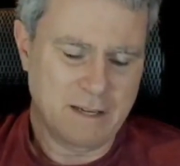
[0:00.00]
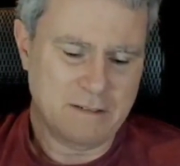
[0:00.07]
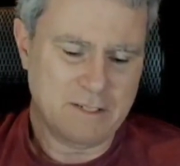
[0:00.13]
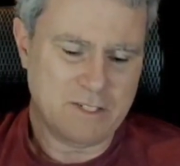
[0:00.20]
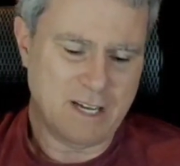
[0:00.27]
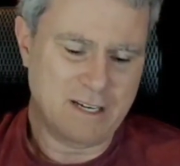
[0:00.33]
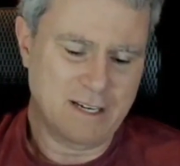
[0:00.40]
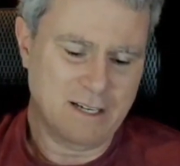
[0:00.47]

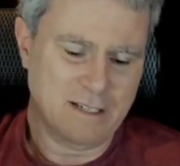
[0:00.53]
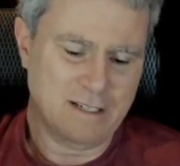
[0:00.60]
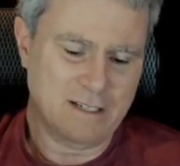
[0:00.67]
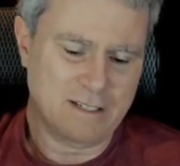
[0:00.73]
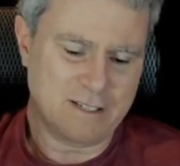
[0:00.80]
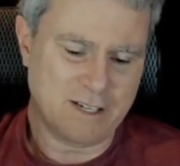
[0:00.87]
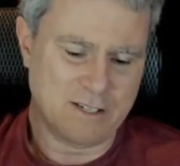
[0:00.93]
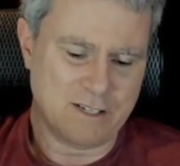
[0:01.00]
said
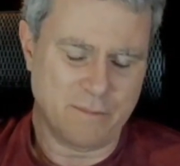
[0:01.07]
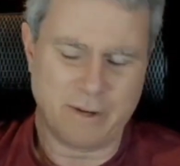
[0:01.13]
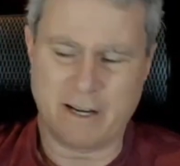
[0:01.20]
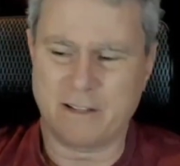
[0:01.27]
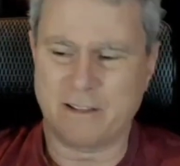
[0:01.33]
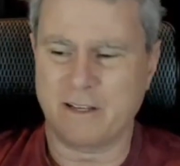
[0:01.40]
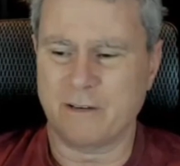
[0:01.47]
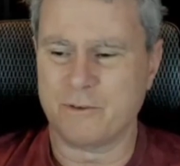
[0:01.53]

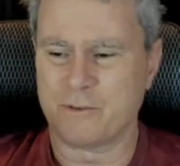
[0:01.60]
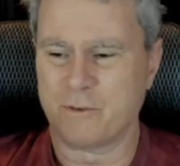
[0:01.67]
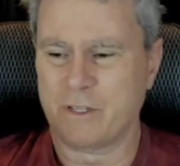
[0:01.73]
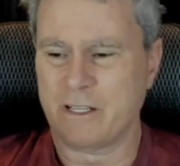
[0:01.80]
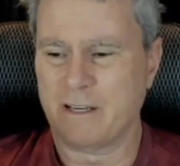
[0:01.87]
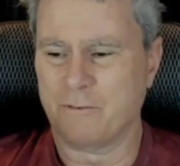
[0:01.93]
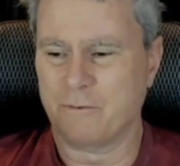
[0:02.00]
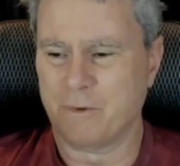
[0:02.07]
something I thought was
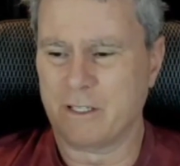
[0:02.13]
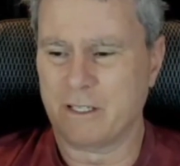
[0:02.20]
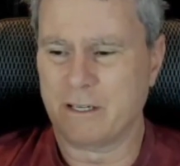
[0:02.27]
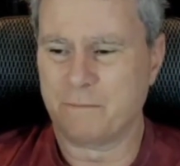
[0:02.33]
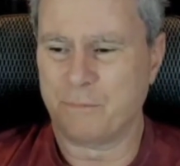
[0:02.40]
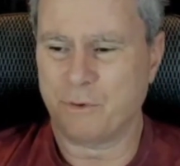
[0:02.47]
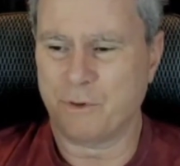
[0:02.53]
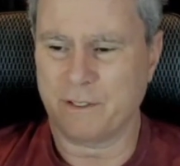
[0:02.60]
really, really
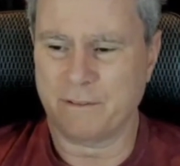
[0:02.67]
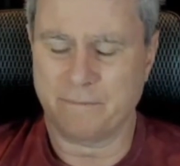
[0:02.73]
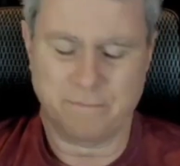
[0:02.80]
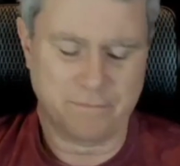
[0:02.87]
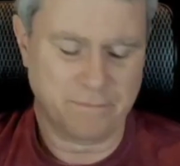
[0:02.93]
important.